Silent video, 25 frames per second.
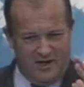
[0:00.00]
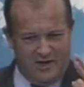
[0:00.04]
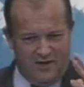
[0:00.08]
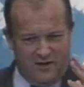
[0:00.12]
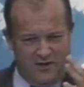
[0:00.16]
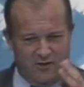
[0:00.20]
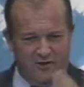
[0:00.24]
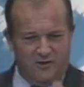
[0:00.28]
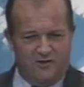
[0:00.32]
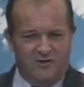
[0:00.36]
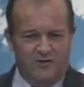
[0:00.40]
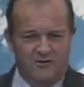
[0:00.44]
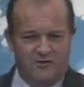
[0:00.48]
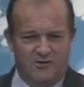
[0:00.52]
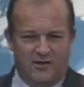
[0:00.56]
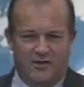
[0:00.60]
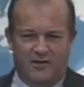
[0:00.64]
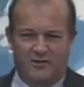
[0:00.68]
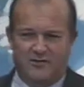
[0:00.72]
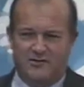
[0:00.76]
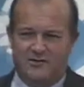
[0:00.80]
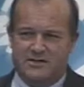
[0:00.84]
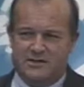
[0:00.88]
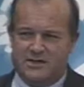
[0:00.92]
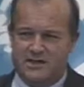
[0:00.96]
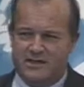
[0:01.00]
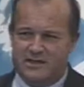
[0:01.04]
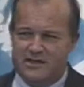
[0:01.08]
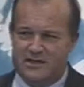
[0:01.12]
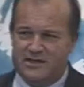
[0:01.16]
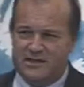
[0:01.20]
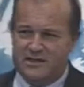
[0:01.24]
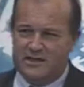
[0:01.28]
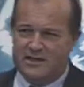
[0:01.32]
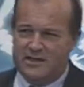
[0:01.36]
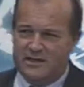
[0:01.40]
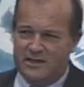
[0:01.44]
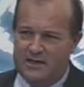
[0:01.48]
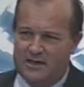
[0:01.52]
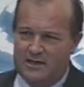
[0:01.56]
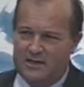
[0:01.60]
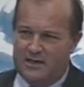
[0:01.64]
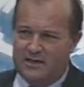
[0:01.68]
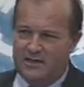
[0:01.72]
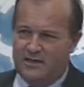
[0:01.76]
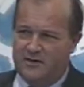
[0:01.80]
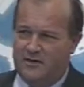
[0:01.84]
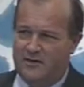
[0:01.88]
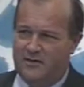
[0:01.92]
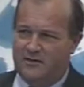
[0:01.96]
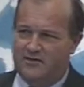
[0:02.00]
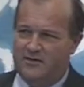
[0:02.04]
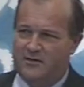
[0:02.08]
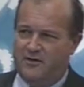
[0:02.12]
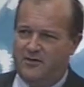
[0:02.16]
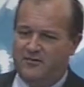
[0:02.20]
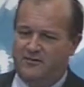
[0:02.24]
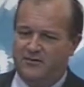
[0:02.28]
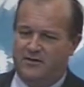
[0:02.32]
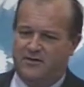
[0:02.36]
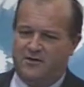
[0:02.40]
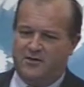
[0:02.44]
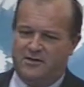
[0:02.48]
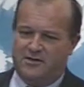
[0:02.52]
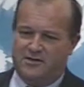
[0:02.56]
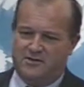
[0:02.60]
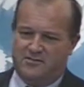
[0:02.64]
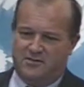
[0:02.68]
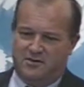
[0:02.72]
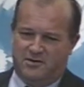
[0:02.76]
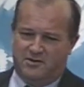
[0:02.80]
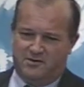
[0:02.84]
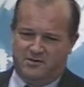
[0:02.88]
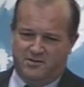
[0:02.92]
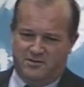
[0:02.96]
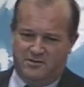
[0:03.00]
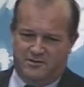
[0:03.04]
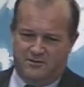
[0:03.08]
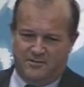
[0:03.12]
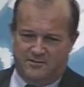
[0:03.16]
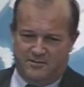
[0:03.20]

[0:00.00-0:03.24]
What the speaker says: a good understanding of a cost structure.